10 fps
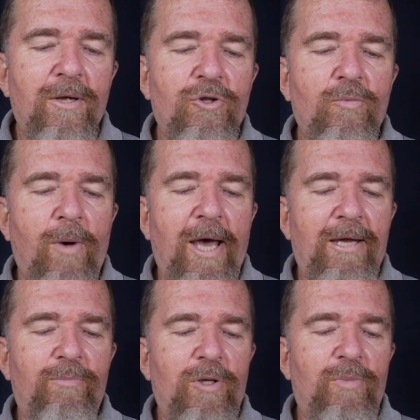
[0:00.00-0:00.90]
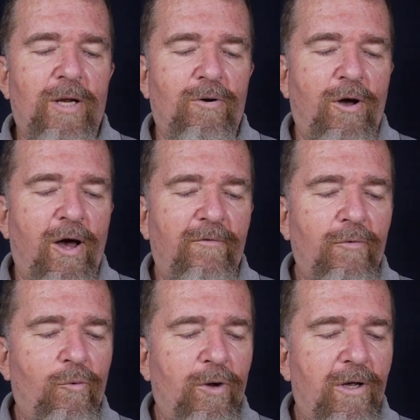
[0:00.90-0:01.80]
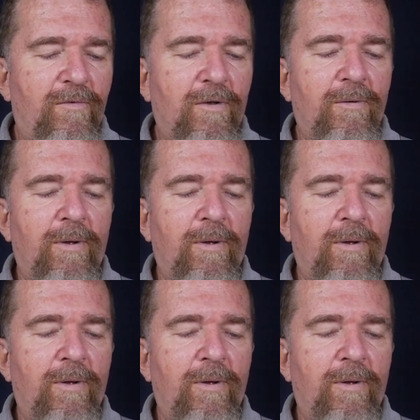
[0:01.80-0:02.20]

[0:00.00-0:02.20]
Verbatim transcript: you might be better off with